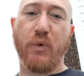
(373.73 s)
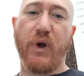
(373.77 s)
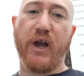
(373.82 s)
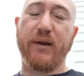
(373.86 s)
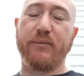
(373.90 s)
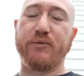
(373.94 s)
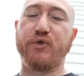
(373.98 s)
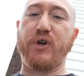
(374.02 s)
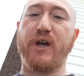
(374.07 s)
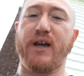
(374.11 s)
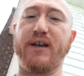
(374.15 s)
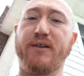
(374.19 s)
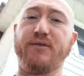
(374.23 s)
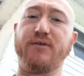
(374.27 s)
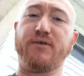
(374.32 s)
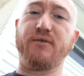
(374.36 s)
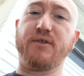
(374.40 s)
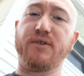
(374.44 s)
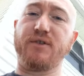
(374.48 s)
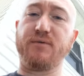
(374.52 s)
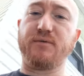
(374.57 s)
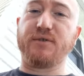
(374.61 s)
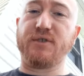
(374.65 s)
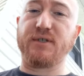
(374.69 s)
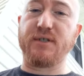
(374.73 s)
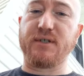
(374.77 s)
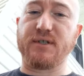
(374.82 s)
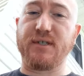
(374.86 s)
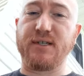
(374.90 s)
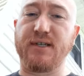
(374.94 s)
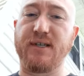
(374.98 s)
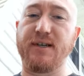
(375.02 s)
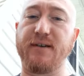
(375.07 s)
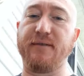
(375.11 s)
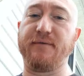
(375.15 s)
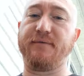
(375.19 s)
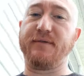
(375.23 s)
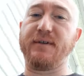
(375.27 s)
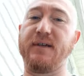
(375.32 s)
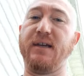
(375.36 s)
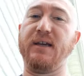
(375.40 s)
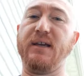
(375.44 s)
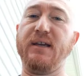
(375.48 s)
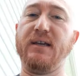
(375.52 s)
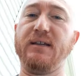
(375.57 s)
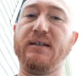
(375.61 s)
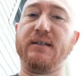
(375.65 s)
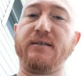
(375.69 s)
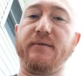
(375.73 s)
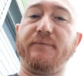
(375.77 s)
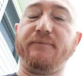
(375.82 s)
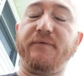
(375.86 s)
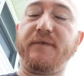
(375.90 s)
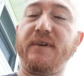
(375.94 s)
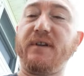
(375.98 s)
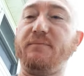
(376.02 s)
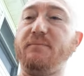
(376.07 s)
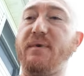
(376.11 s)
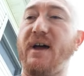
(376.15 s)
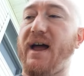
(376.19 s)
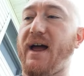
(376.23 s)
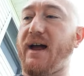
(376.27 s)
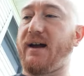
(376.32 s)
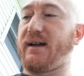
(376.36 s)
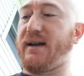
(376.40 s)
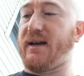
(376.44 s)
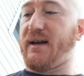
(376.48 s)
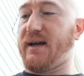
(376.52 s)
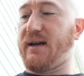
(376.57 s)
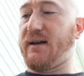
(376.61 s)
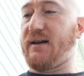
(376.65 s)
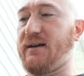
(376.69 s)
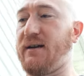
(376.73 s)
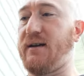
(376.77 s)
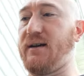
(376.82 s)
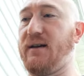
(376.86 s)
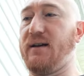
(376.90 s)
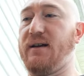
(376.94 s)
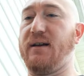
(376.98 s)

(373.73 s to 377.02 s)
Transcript: why I'm trying to do this was just to give some feedback and